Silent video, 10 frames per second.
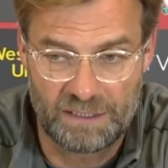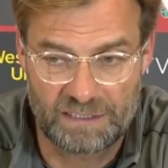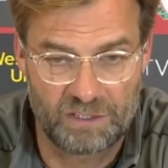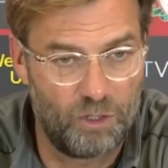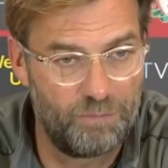it
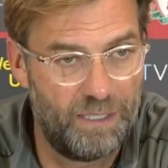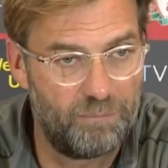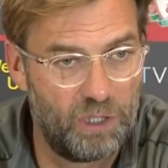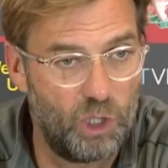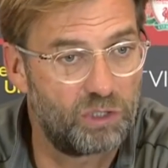doesn't
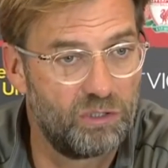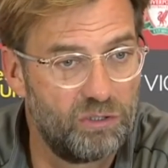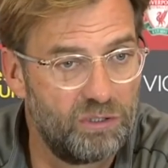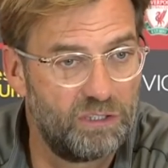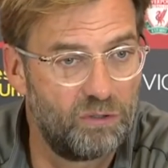happen a lot
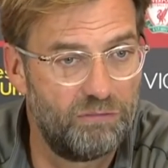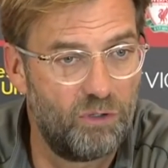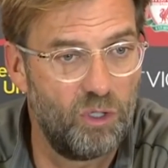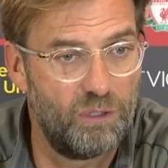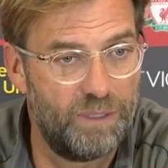that we
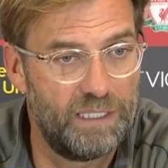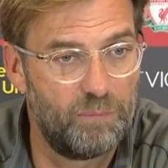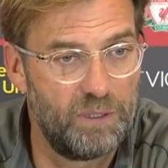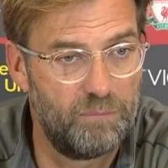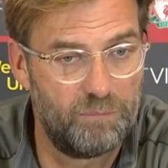have all
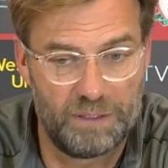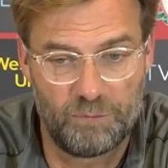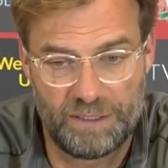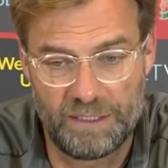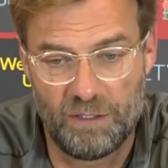available.
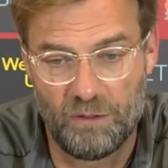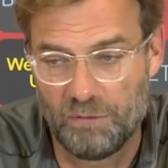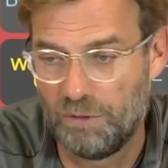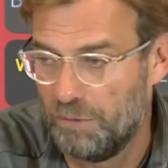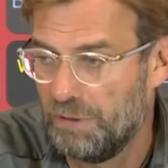But when they are
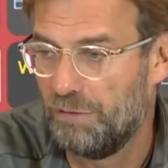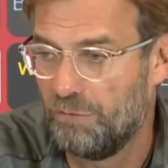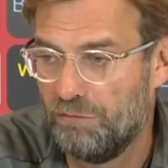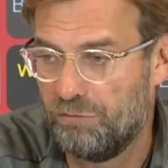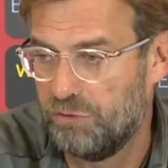all available,
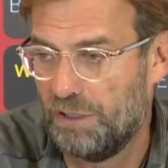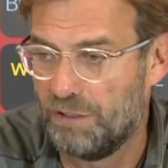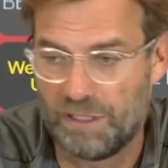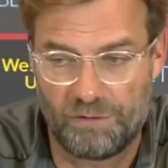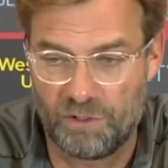then we have
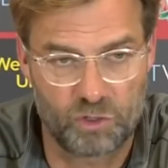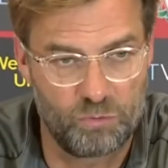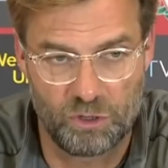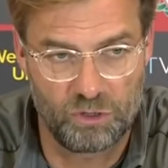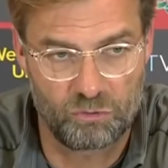then the depth in the
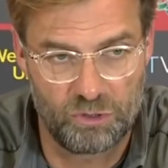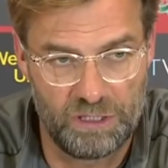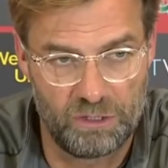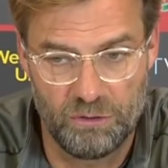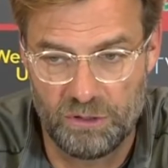squad is
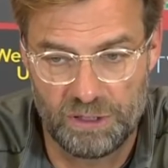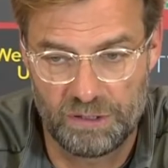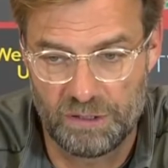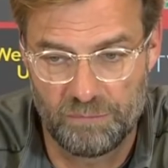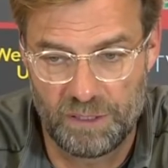really good,
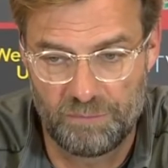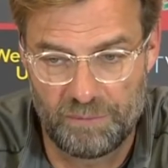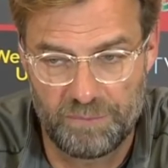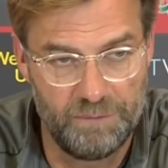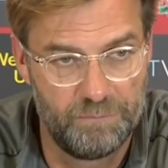and um, I'm
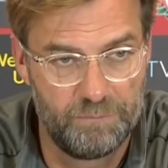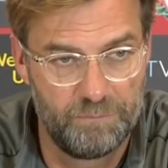happy.